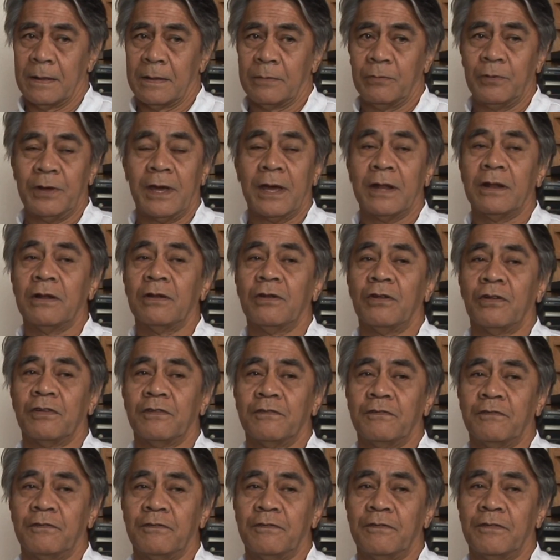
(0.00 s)
We had a lot
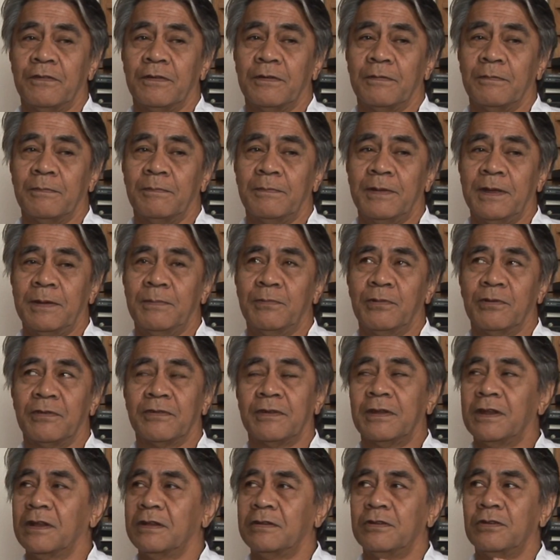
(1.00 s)
of people
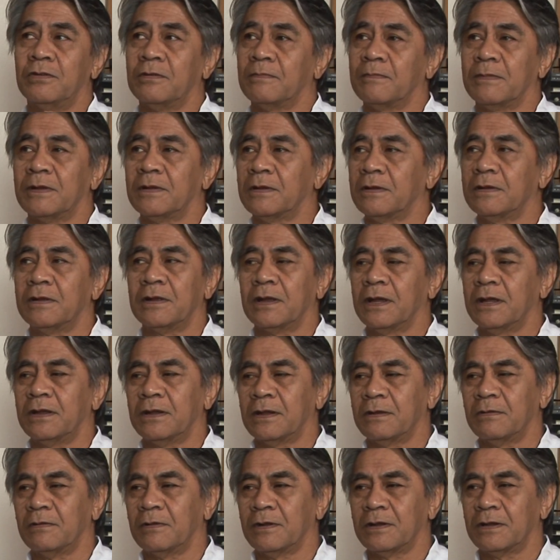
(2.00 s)
say,
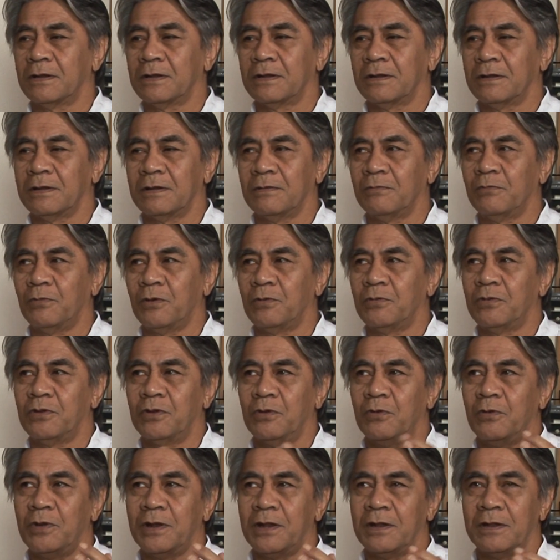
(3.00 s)
you won't
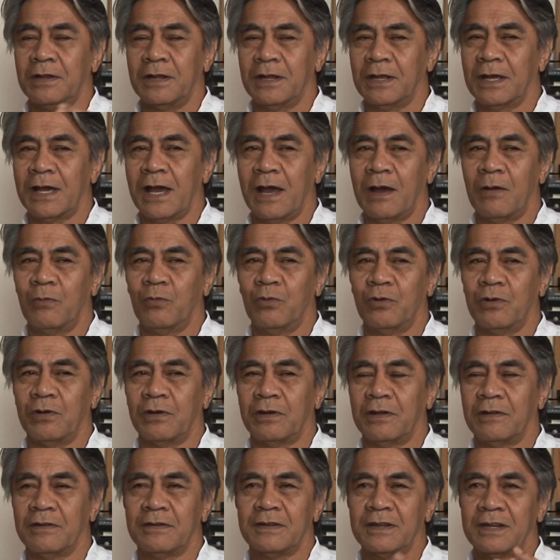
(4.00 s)
do anything, it can't
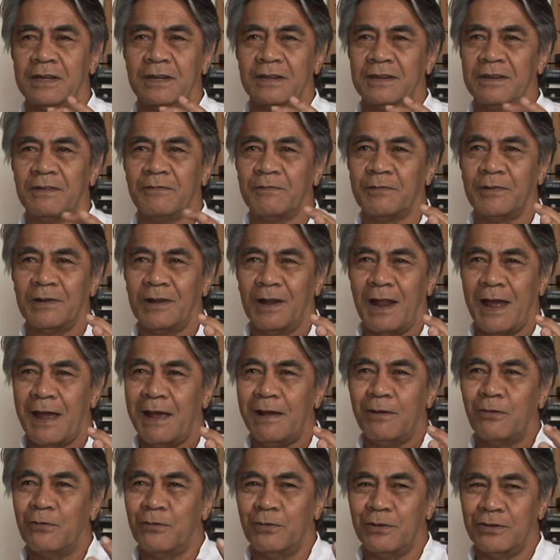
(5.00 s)
work, it's in a different
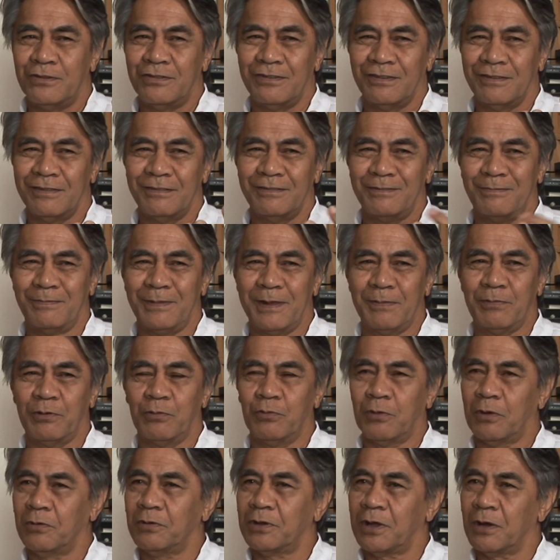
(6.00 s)
language, you know, people
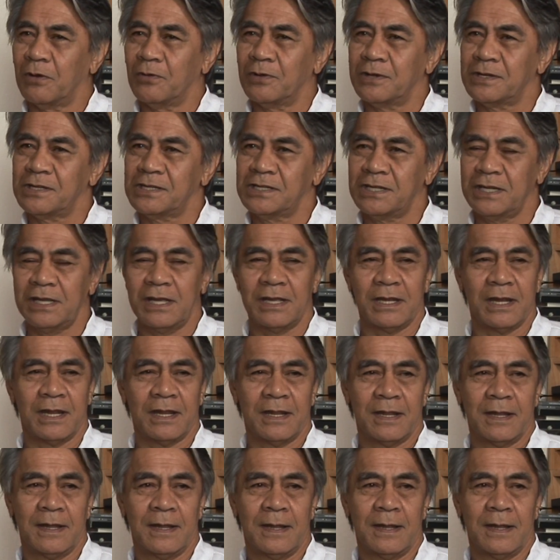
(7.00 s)
won't go and see it.